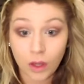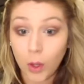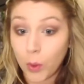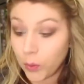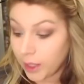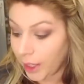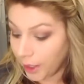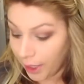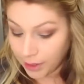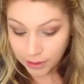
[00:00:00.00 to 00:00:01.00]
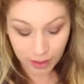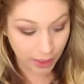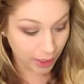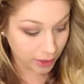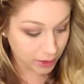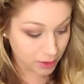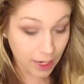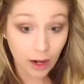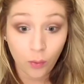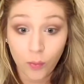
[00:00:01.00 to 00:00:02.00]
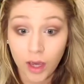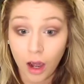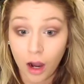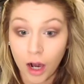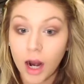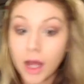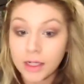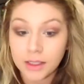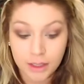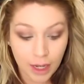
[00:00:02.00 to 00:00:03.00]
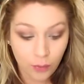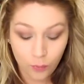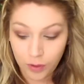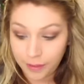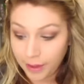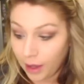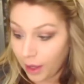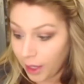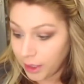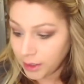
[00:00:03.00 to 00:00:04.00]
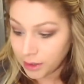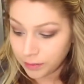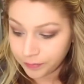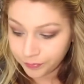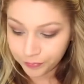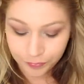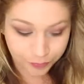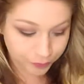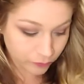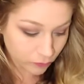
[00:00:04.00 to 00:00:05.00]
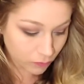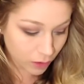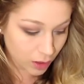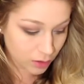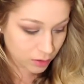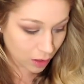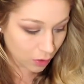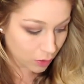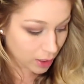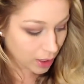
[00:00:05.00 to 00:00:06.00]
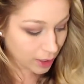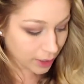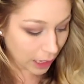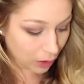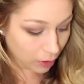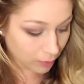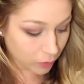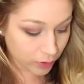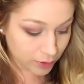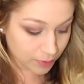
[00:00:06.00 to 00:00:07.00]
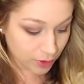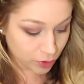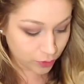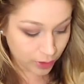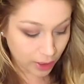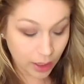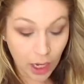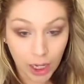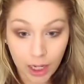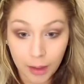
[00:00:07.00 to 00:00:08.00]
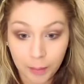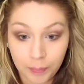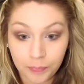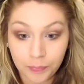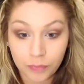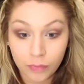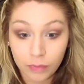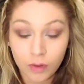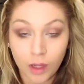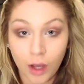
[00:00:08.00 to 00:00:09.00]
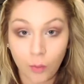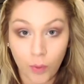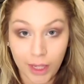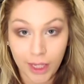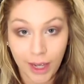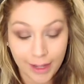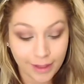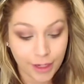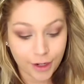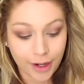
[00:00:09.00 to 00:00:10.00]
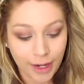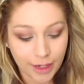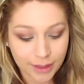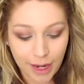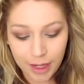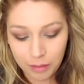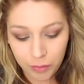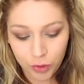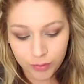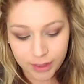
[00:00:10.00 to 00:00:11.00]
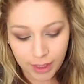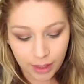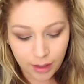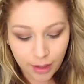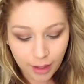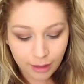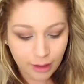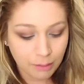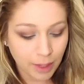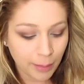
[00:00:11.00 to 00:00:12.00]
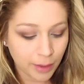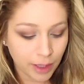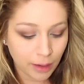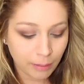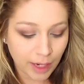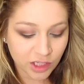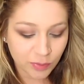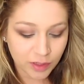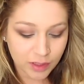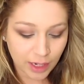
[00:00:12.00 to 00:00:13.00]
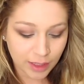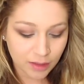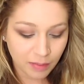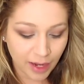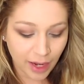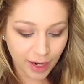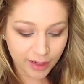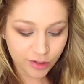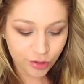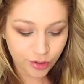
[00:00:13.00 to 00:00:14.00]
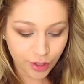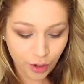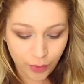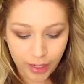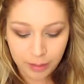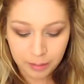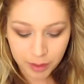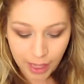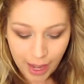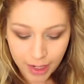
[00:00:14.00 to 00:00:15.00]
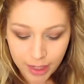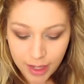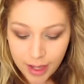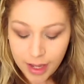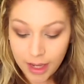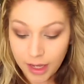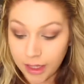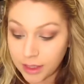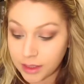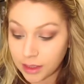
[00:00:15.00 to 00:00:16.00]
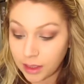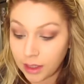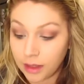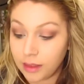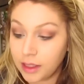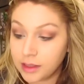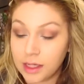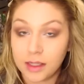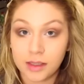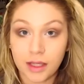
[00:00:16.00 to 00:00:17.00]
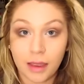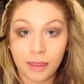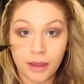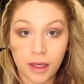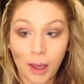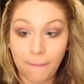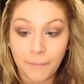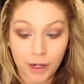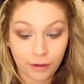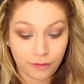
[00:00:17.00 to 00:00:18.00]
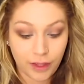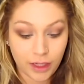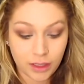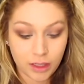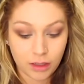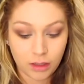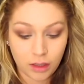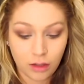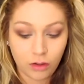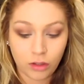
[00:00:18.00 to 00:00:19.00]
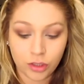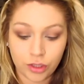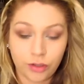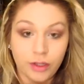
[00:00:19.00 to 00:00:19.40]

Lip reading: Okay guys, and now we are done with the eyes. And so now I'm going to be doing a wing eyeliner, and I am using the Maybelline Master Precise by Eye Studio in black, and this is the perfect, I'll show you